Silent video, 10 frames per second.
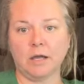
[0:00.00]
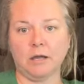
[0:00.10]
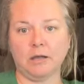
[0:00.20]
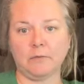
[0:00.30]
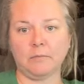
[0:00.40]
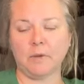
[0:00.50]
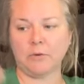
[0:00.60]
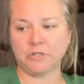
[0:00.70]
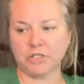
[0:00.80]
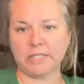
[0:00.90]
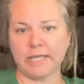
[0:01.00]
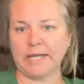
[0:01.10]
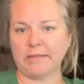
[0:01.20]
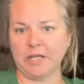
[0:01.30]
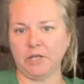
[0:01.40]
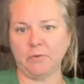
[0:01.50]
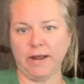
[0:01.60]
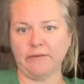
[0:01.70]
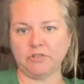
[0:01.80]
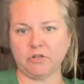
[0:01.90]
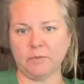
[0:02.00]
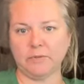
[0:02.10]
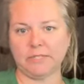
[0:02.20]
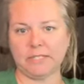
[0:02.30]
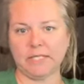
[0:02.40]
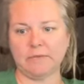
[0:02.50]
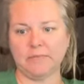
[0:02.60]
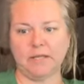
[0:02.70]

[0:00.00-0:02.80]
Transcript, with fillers: I was just saying that you were having trouble sending